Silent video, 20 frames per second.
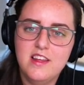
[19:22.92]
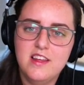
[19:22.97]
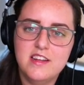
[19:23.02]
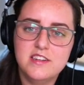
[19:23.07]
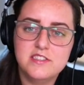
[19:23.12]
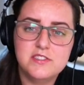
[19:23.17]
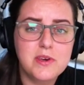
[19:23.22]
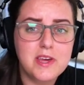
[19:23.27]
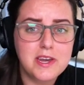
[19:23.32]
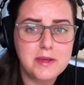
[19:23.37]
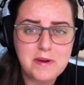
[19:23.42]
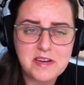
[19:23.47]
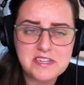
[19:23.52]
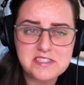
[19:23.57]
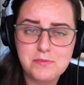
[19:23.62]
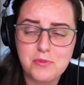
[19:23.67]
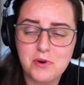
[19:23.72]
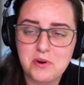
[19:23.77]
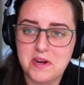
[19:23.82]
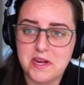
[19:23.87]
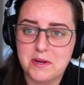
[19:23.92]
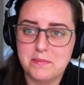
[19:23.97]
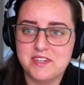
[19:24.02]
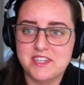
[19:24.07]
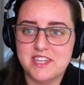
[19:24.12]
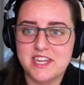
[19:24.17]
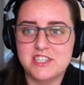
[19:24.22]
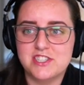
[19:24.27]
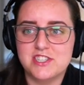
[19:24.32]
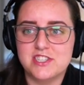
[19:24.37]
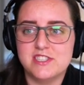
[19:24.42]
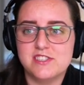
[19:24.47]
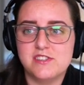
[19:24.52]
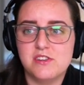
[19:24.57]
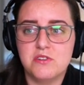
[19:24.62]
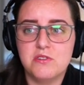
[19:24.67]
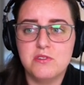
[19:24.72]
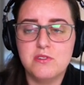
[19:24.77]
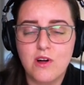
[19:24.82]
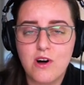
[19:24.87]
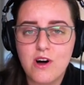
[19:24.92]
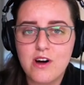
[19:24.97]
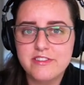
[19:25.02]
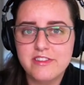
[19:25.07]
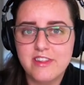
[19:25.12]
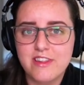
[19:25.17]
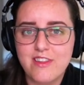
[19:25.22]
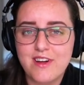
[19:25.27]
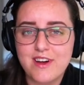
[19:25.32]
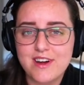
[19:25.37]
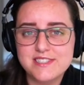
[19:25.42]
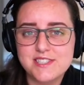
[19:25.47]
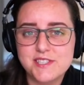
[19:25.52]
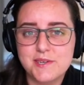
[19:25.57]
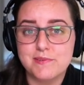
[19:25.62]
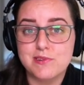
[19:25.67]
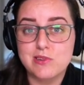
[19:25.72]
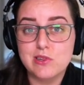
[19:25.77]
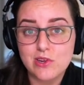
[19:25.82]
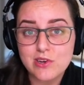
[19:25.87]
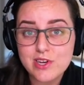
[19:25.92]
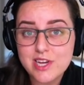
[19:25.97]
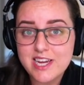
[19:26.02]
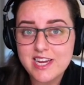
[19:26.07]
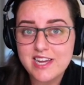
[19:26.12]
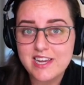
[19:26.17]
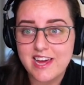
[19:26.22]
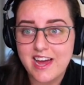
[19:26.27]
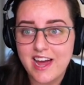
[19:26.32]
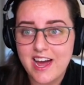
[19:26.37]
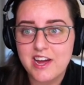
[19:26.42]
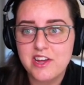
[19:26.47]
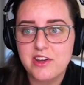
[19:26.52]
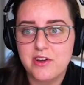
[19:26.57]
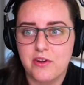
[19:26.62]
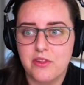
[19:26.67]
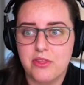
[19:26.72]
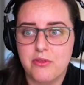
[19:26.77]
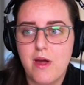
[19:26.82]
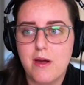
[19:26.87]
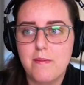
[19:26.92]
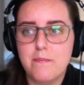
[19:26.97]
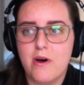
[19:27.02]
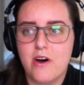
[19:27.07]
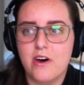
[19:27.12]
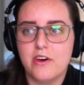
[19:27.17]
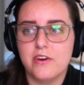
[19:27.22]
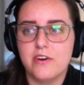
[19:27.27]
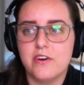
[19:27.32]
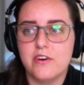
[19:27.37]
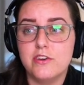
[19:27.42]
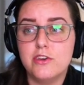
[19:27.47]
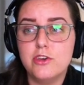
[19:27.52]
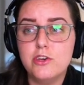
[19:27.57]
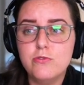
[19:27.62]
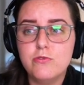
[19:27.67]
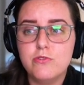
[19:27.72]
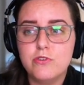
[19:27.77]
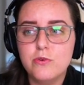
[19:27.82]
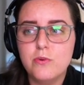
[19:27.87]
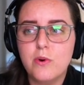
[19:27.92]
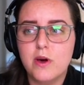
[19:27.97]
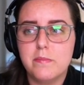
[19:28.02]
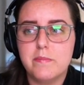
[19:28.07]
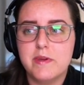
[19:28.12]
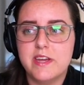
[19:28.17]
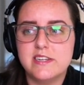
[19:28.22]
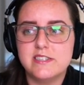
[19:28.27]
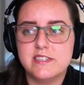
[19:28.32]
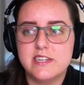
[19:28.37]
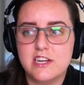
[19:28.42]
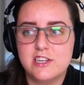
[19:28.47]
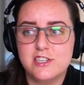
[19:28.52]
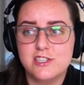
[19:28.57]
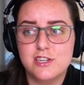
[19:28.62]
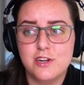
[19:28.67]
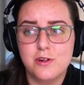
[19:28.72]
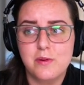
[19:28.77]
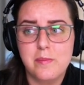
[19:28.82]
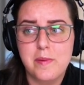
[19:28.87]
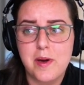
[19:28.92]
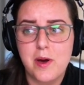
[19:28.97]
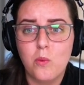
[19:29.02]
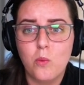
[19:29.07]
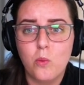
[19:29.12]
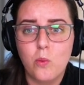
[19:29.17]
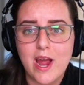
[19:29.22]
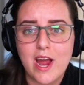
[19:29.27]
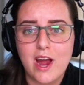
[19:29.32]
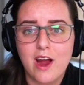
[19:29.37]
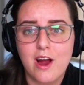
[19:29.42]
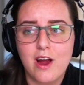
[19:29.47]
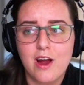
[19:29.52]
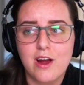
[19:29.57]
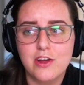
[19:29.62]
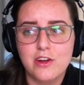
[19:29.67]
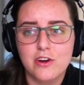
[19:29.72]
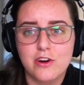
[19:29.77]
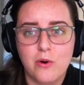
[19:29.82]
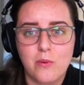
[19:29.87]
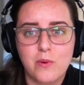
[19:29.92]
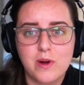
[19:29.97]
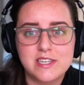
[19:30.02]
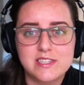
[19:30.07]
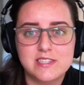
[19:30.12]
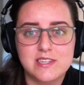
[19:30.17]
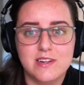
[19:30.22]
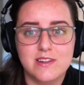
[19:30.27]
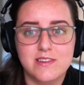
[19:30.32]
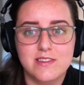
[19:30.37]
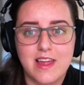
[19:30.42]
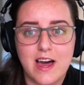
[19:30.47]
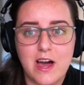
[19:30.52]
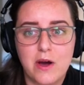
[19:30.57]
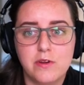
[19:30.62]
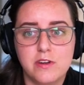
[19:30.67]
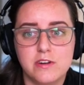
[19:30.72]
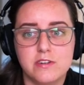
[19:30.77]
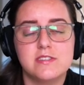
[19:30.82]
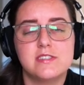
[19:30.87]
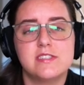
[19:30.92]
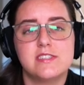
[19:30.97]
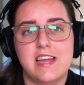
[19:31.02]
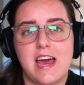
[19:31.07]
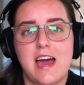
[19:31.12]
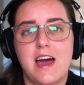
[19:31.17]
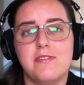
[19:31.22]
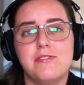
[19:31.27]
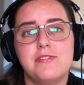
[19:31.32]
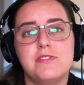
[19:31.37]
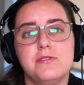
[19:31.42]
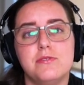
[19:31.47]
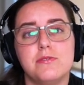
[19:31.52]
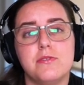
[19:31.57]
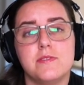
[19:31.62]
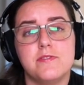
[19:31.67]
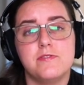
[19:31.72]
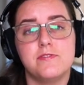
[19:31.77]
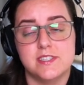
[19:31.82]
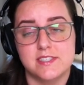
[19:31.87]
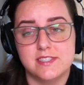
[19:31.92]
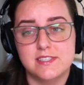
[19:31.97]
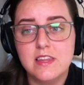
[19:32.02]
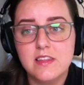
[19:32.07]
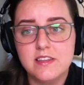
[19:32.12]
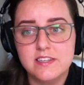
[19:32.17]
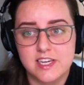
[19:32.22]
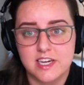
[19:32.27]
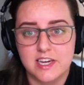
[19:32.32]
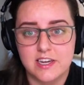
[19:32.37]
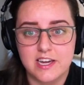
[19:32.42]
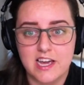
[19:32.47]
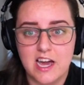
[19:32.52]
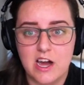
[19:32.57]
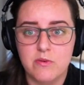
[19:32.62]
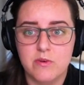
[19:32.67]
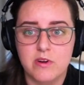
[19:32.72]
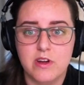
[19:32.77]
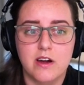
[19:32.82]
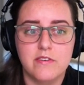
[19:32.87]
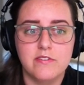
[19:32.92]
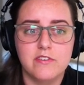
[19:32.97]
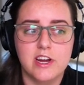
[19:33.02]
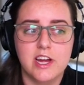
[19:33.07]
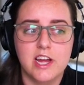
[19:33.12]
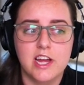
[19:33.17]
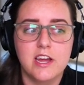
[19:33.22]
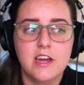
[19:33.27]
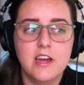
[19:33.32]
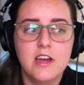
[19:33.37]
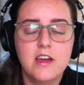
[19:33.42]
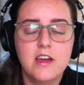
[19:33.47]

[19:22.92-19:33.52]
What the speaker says: So getting back to more recommendations, along the lines of looking at your threat model, you do want to be intentional about where you're going to allow your staff to facilitate account recovery.